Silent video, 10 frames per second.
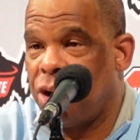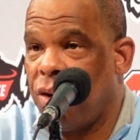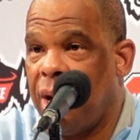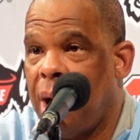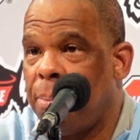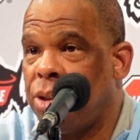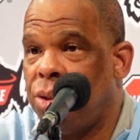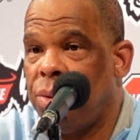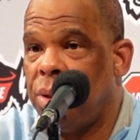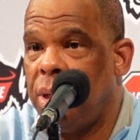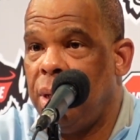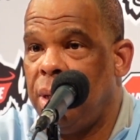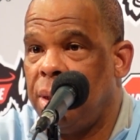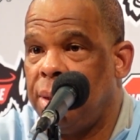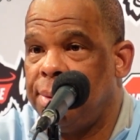great
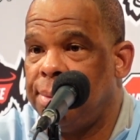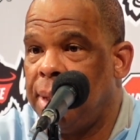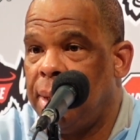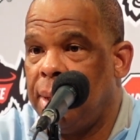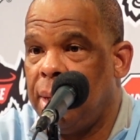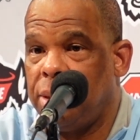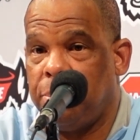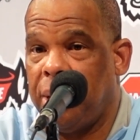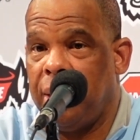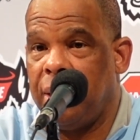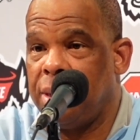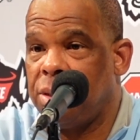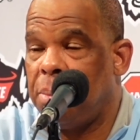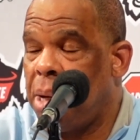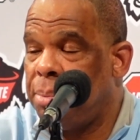opportunity uh, to play
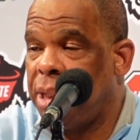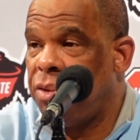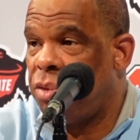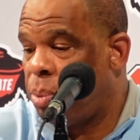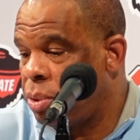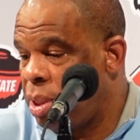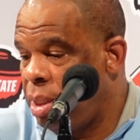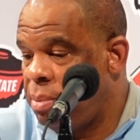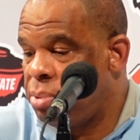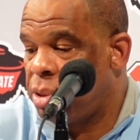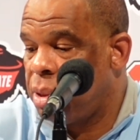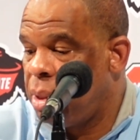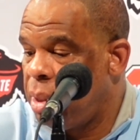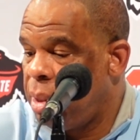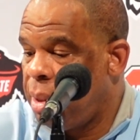against some unbelievable teams.
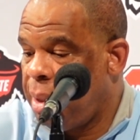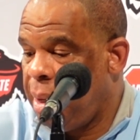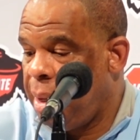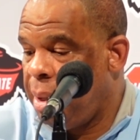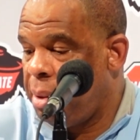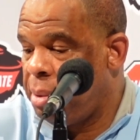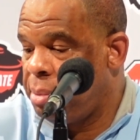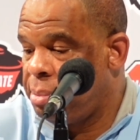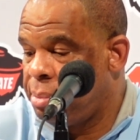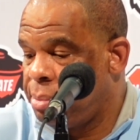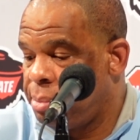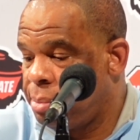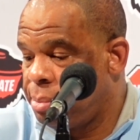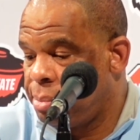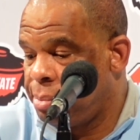And
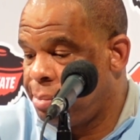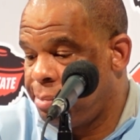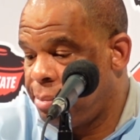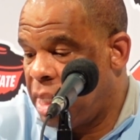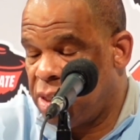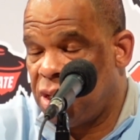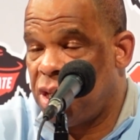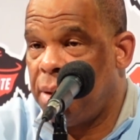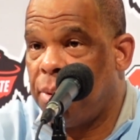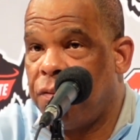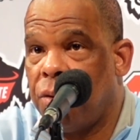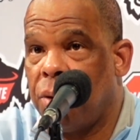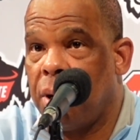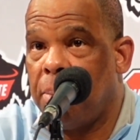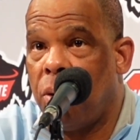as I said
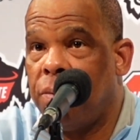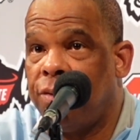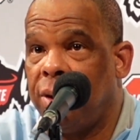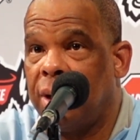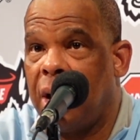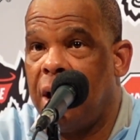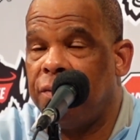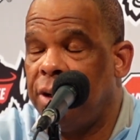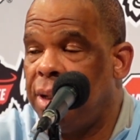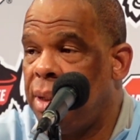before, I'm hopeful and confident